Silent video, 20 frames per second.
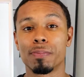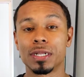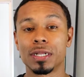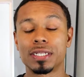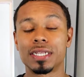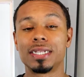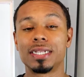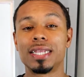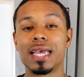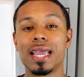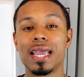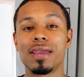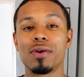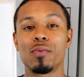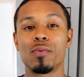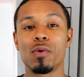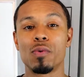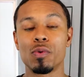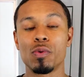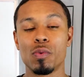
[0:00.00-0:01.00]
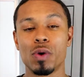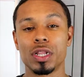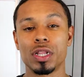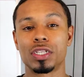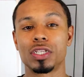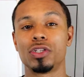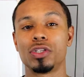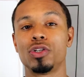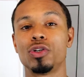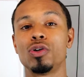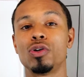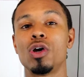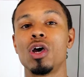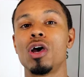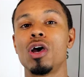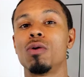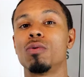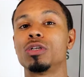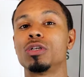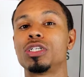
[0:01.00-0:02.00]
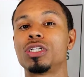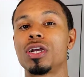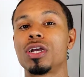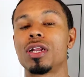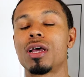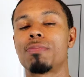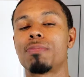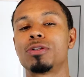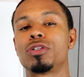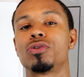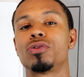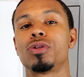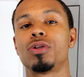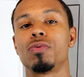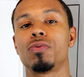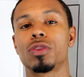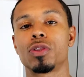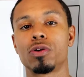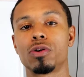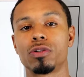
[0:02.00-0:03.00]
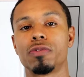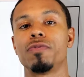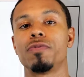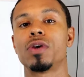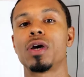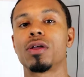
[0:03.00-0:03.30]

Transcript: But today what we wanted to do was share an opportunity with those of you